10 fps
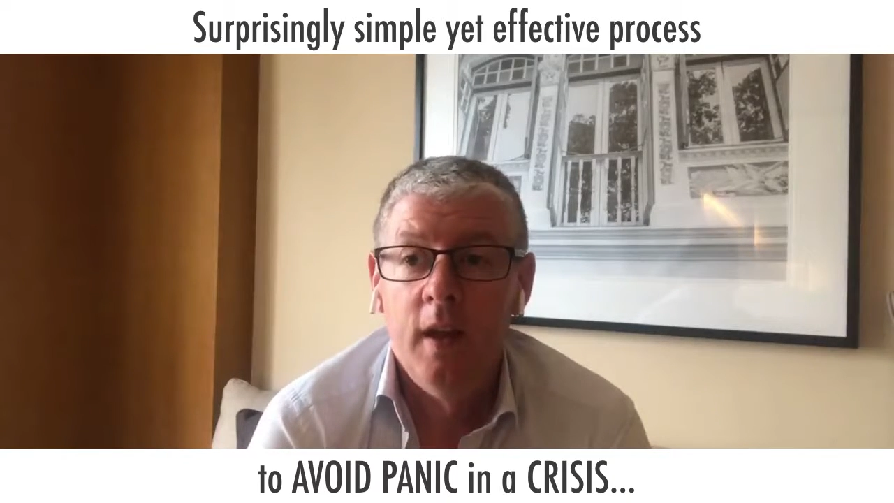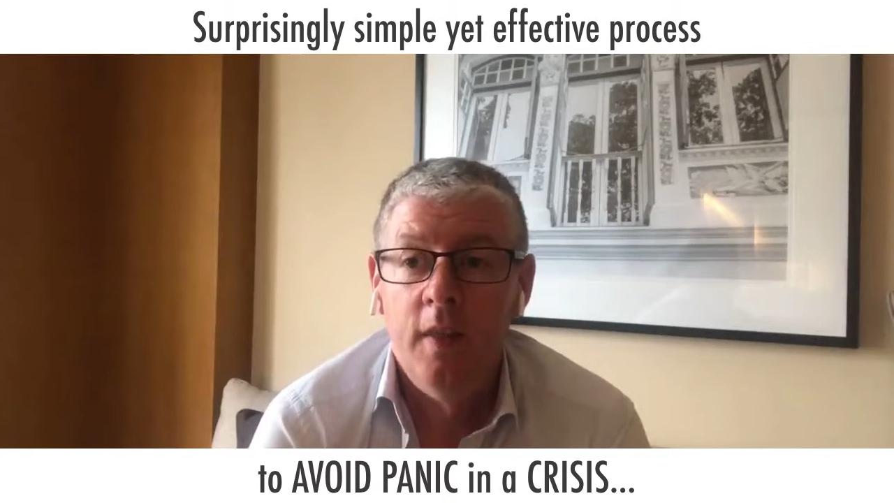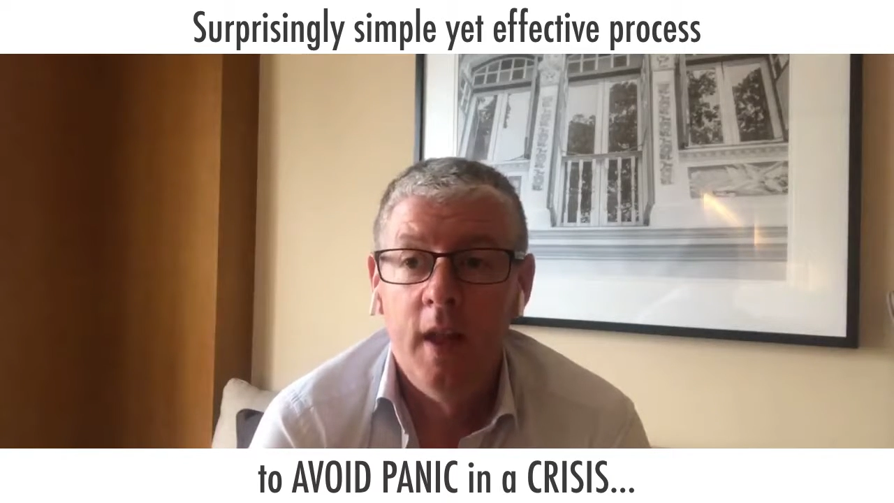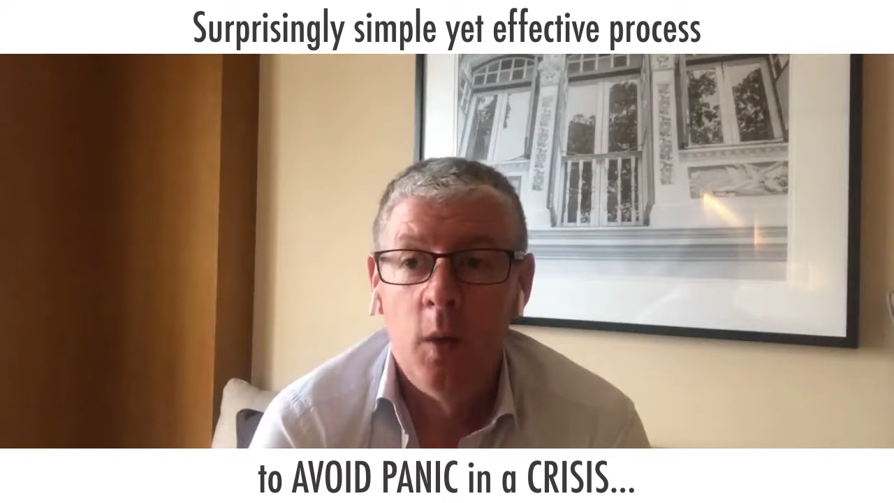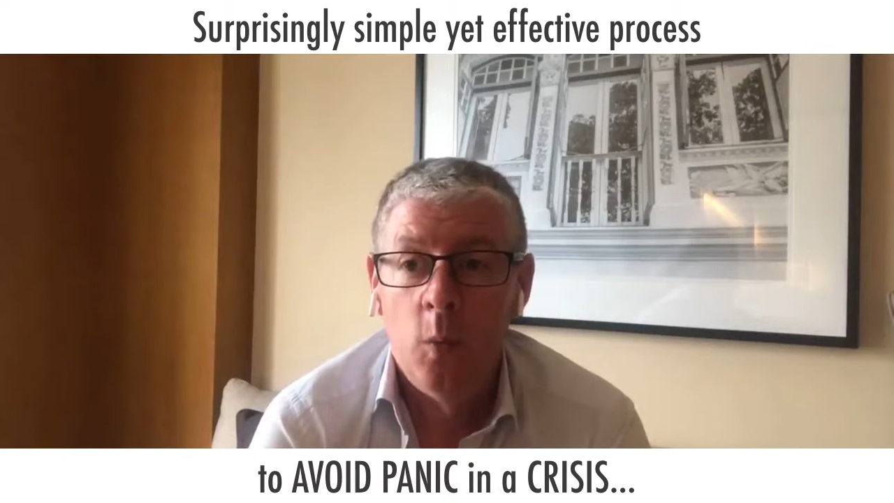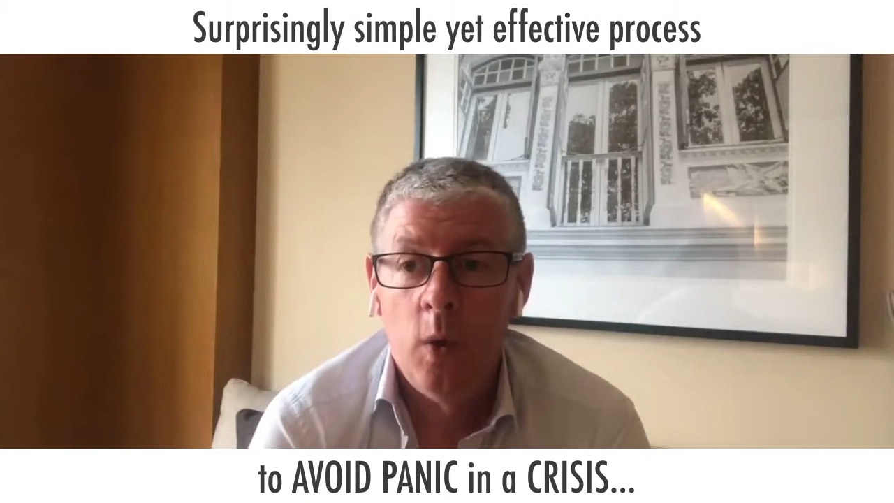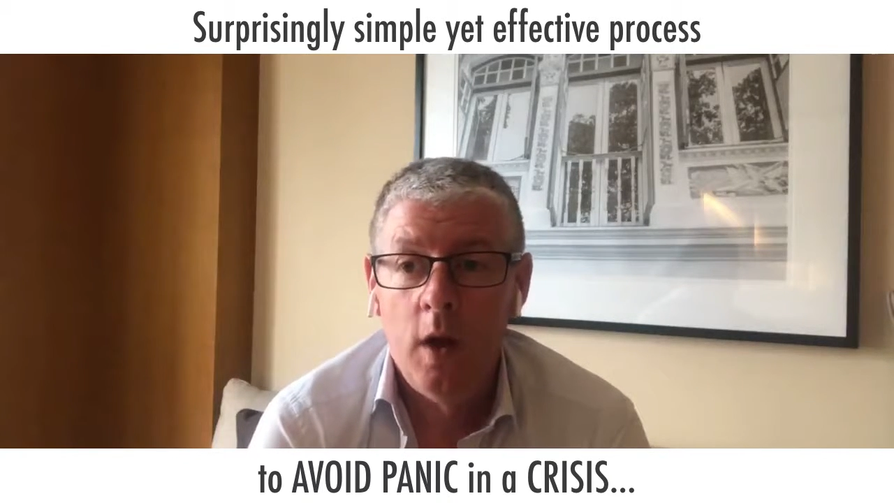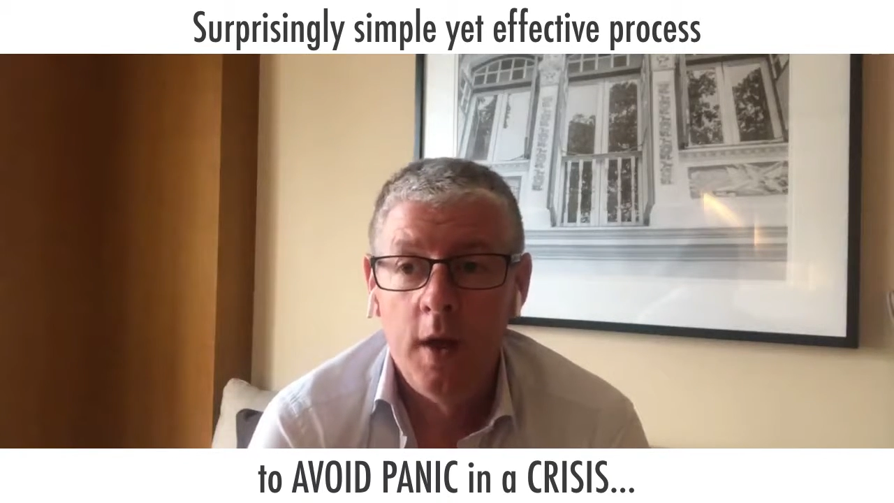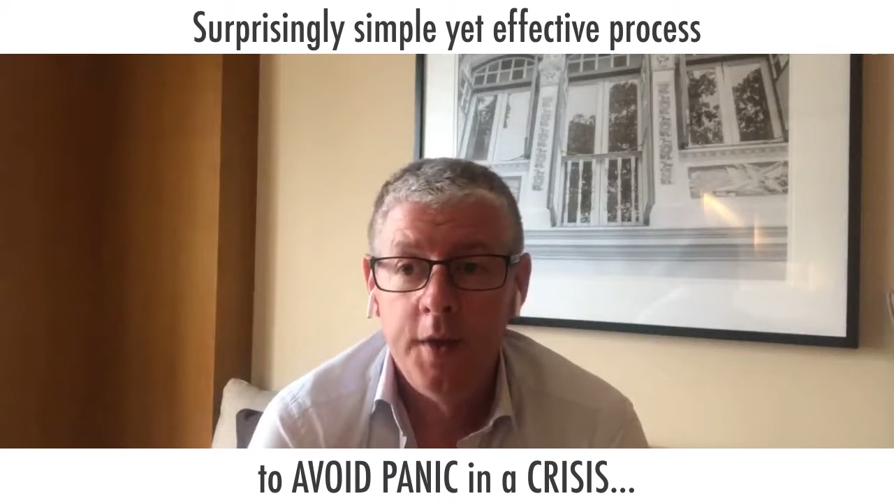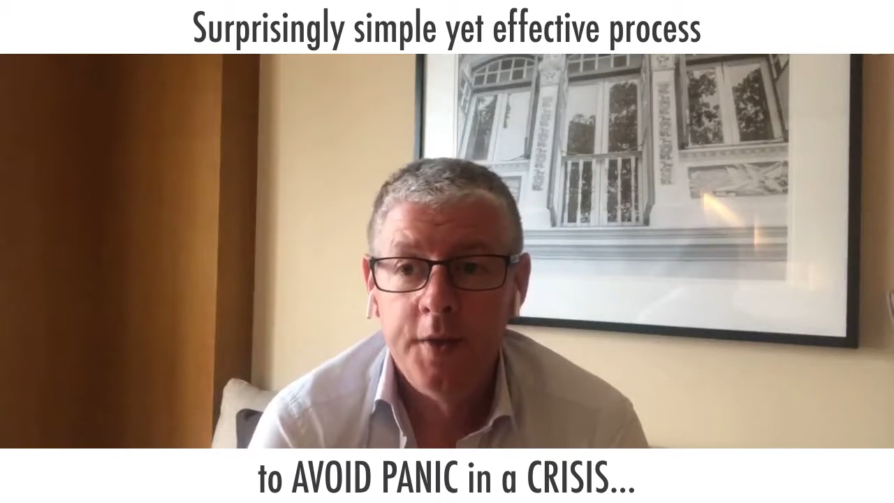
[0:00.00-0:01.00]
that
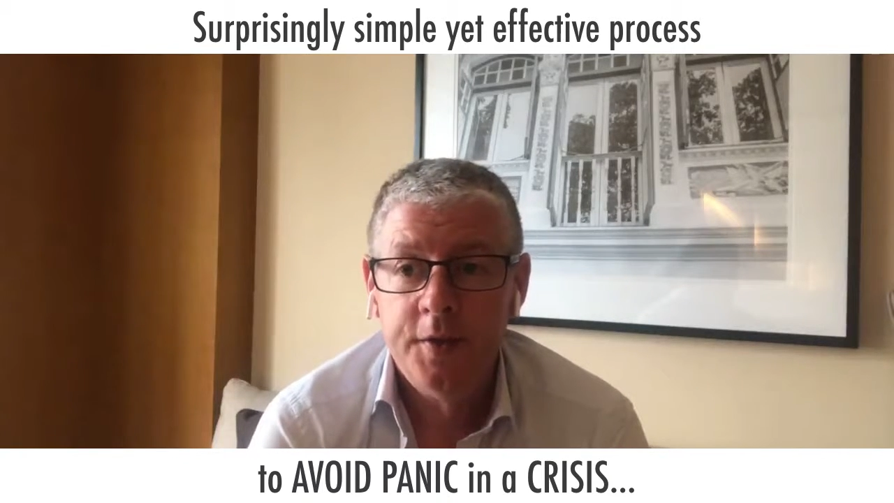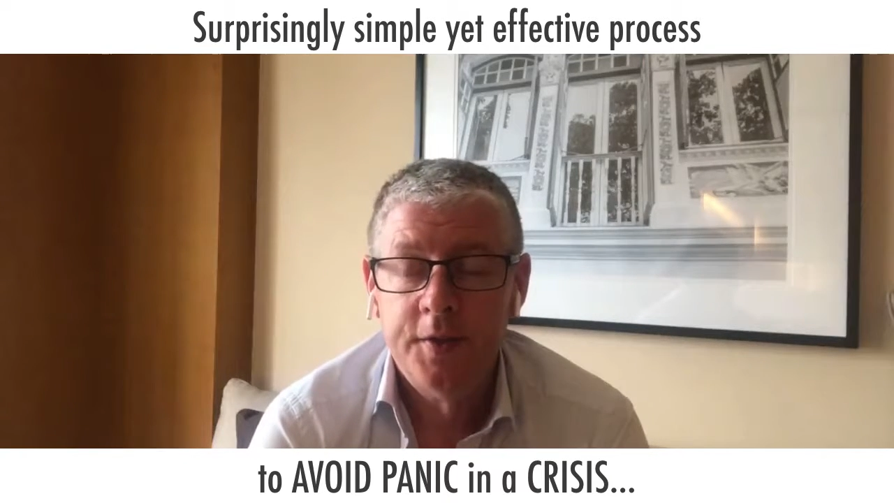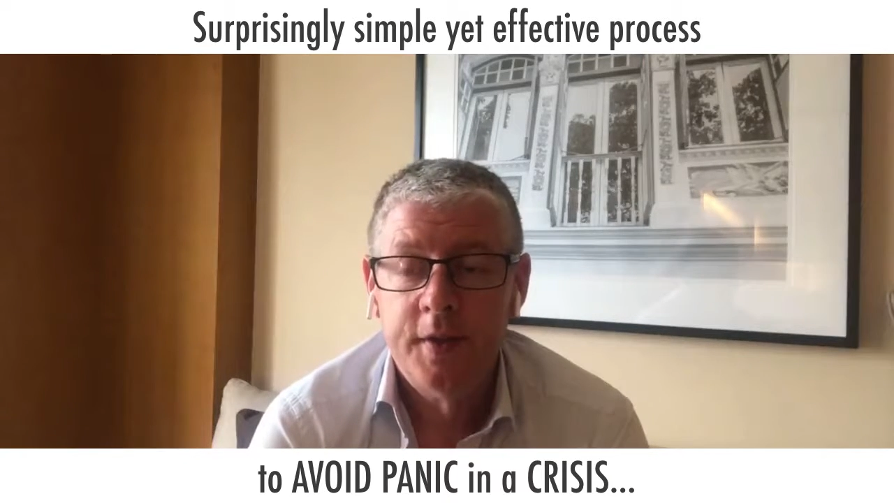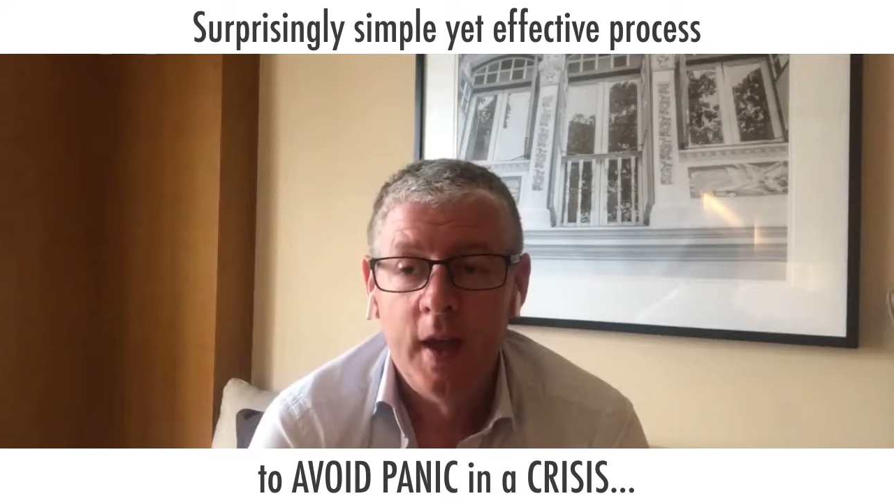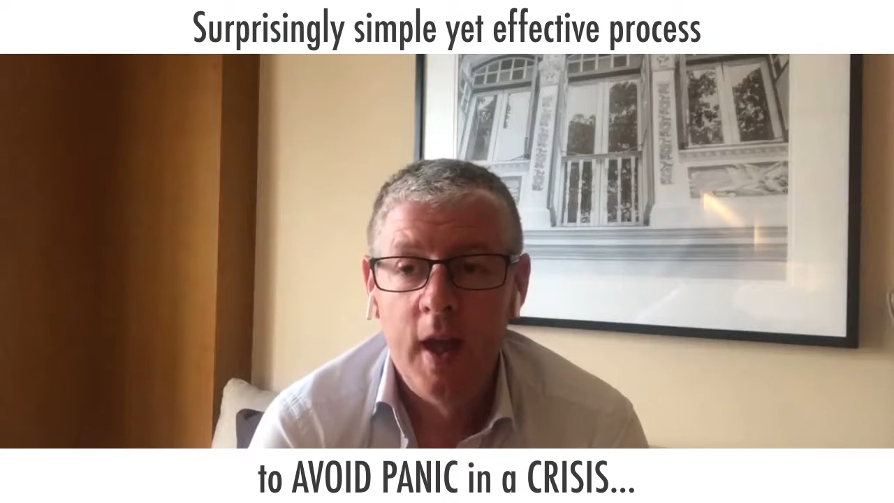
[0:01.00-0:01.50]
was